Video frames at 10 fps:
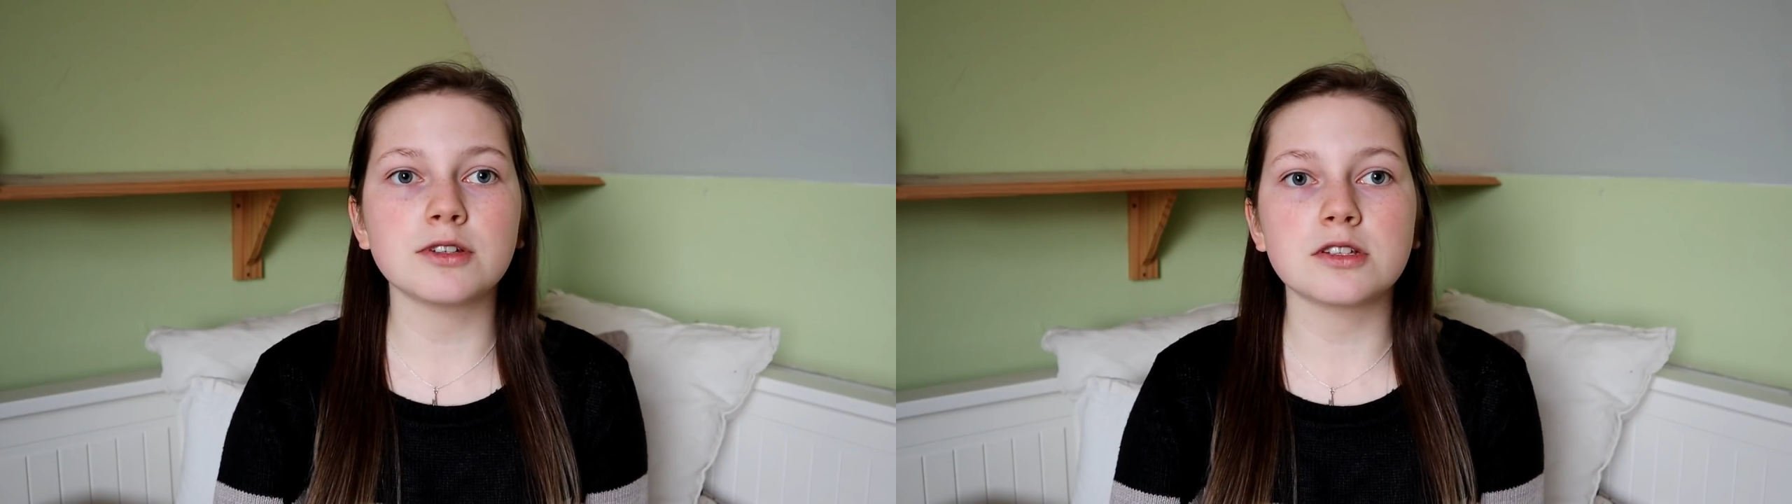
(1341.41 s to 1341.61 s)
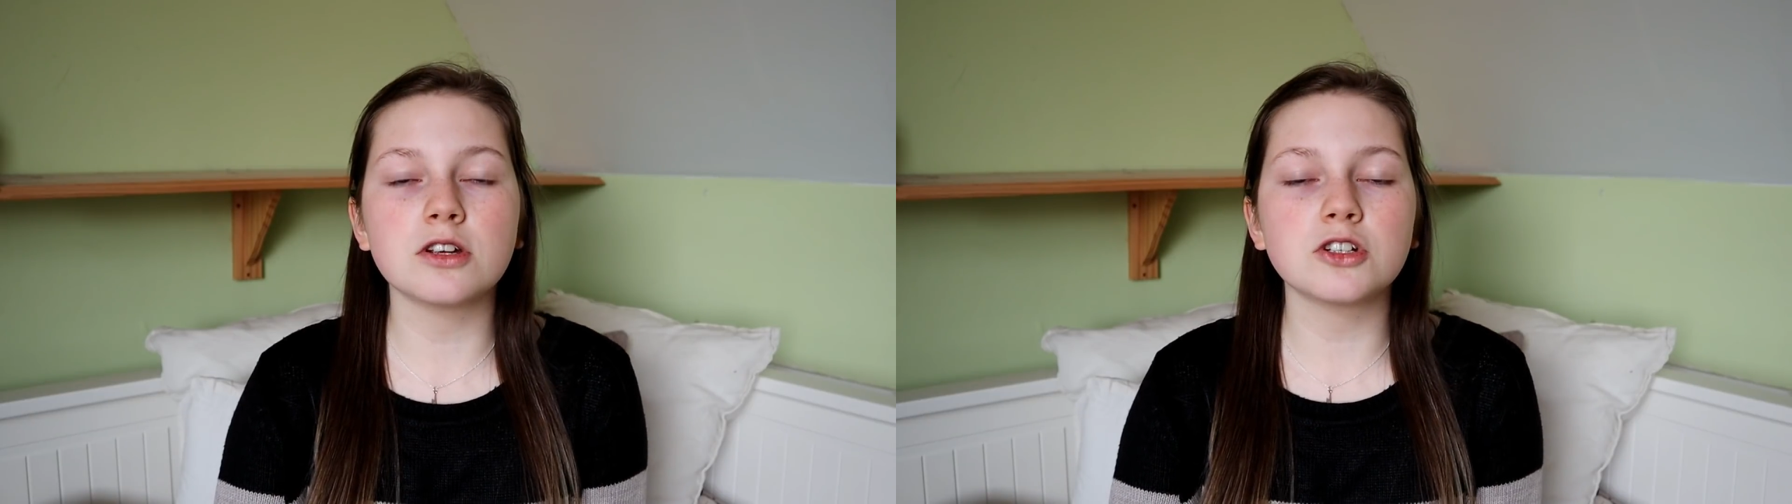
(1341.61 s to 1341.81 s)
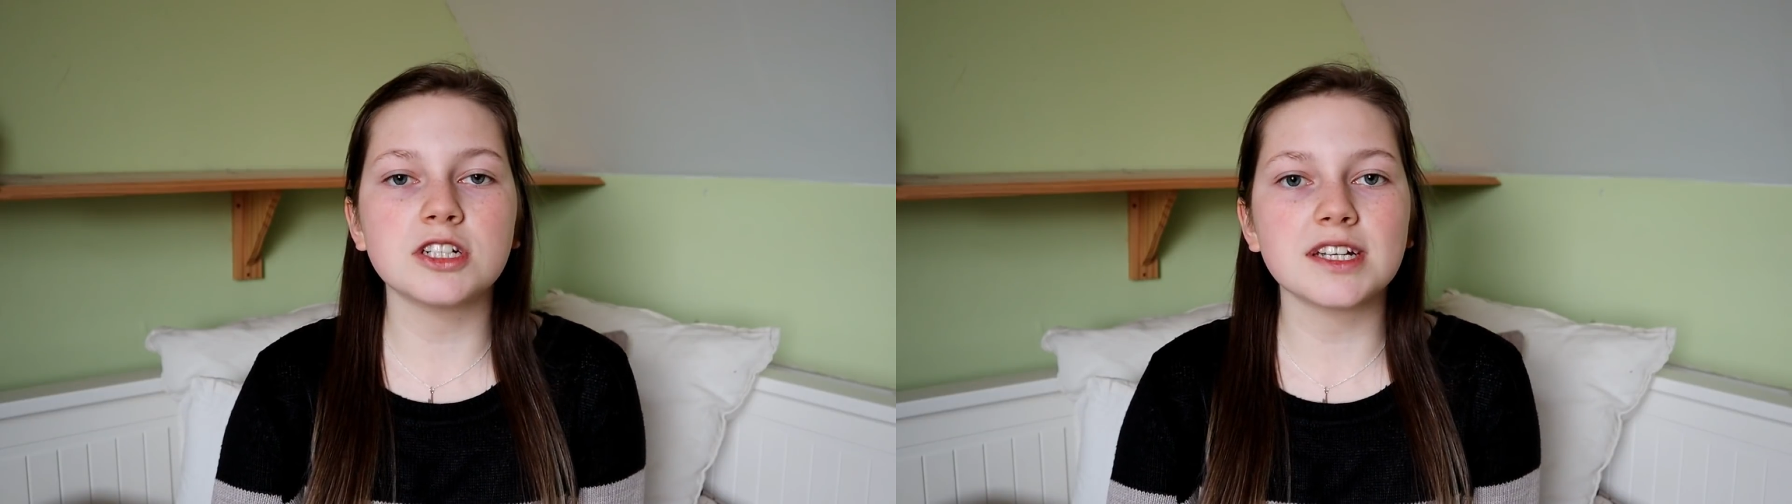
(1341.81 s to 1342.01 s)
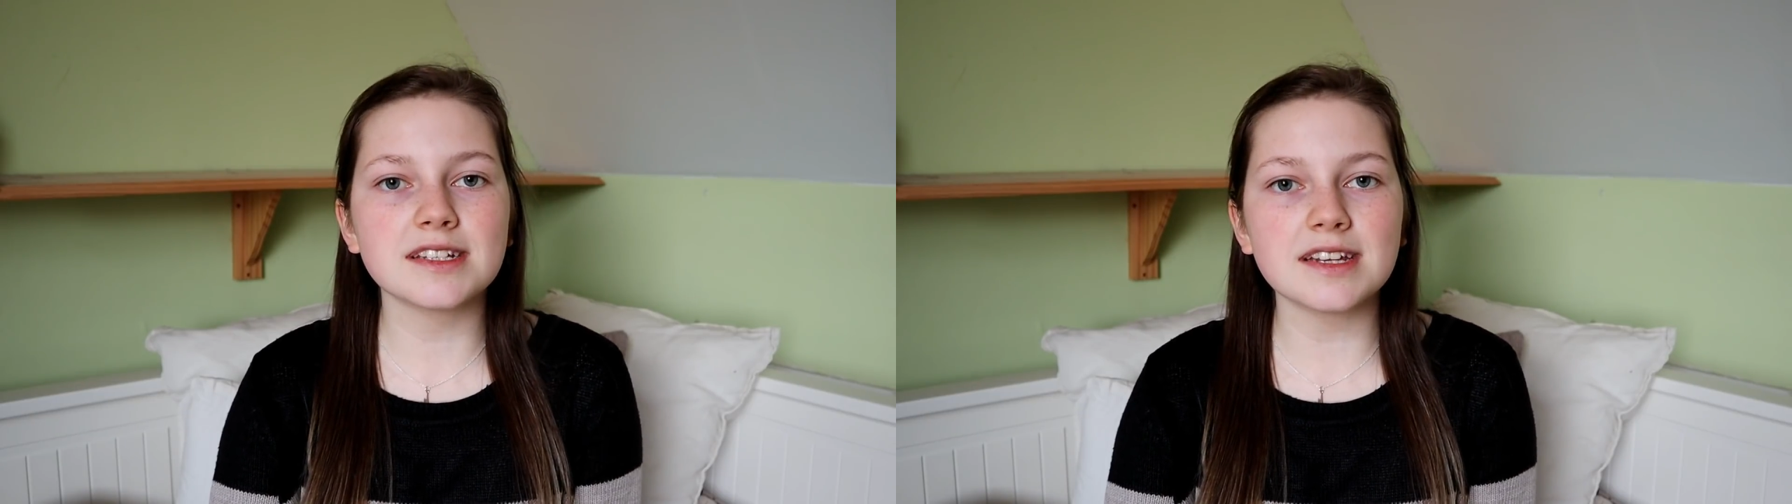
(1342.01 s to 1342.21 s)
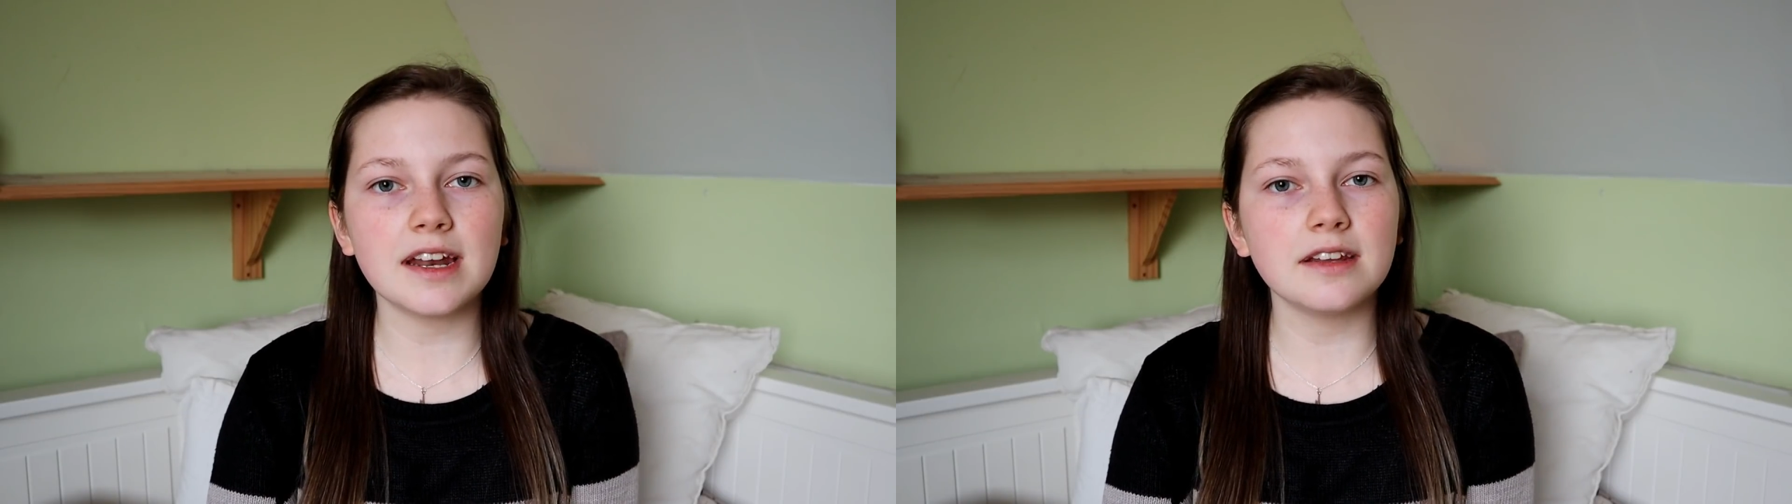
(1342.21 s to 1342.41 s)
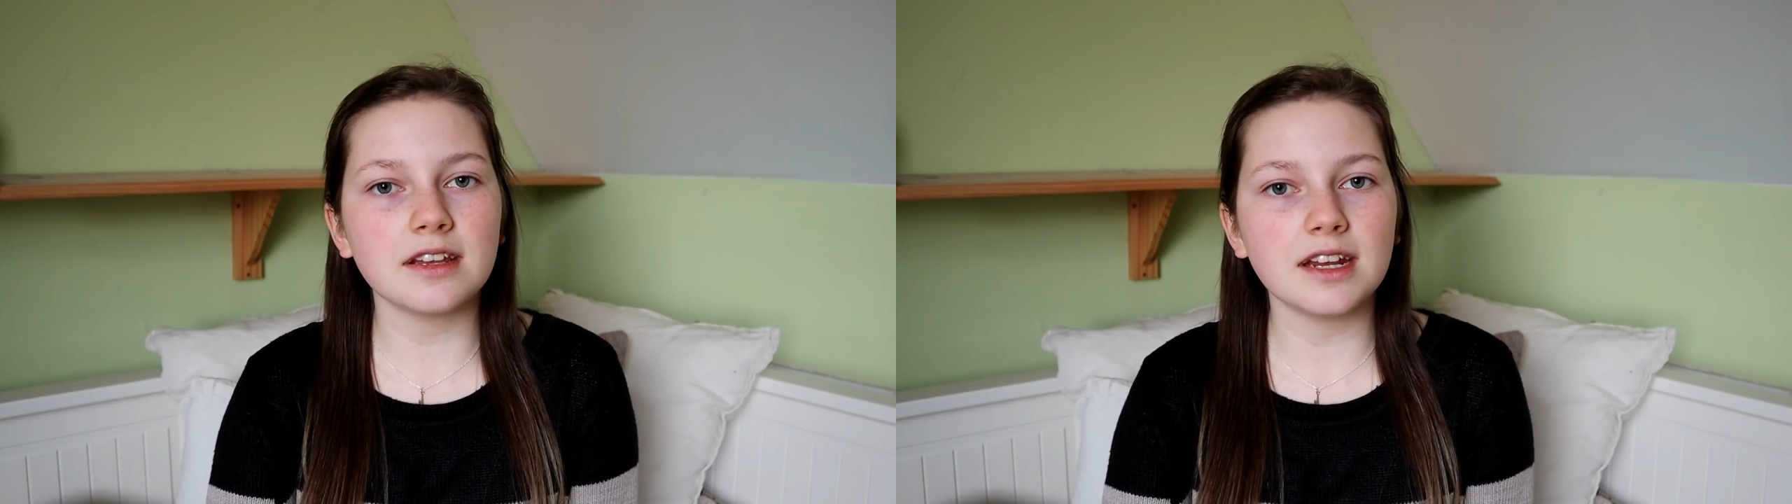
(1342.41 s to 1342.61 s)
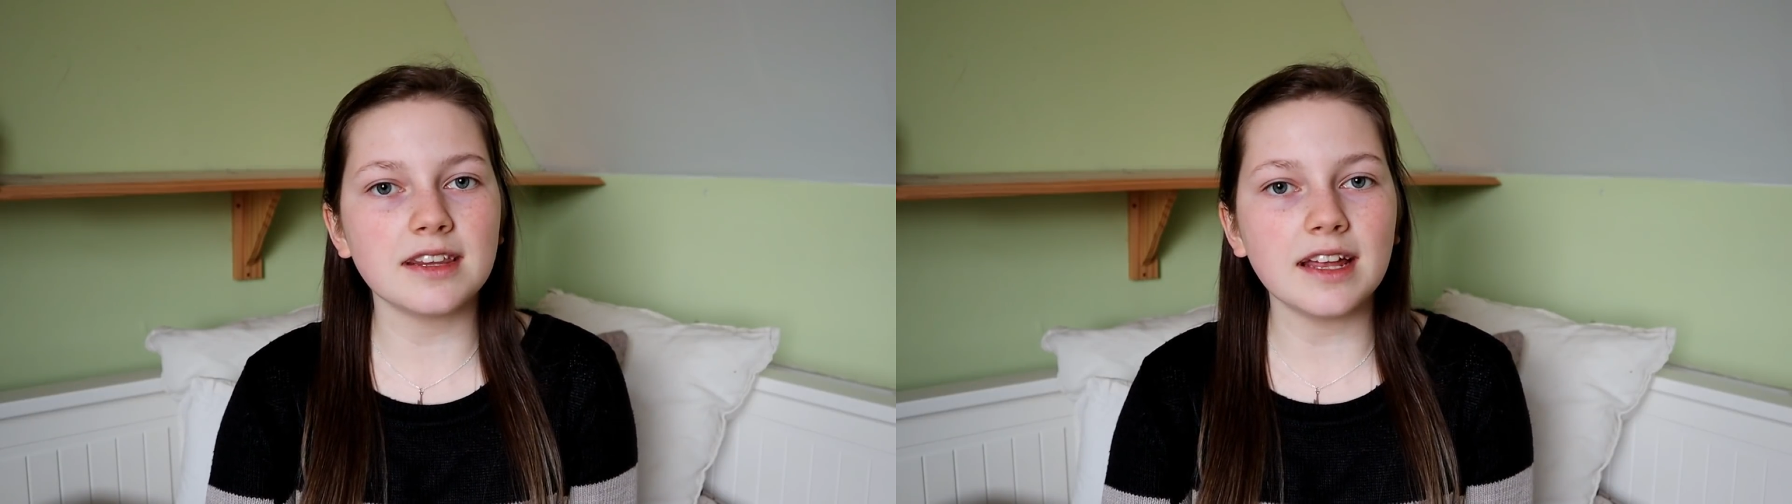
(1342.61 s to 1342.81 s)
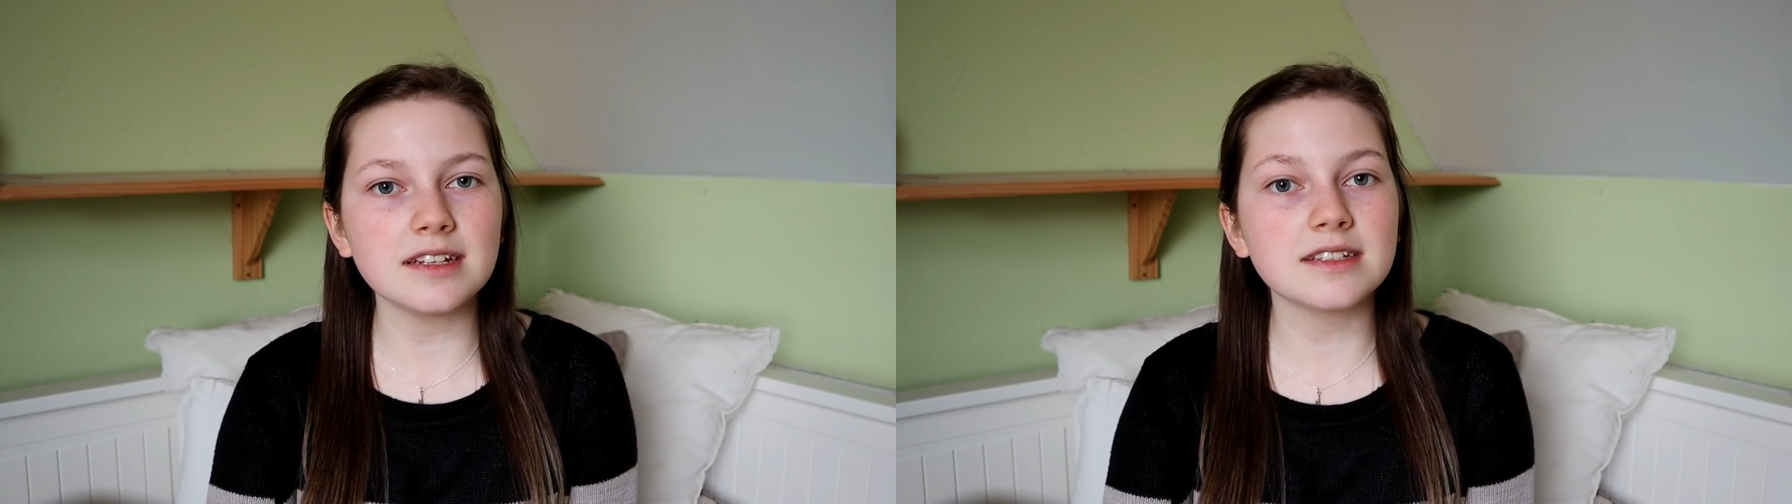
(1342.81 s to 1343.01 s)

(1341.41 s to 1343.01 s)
to such an extent that it then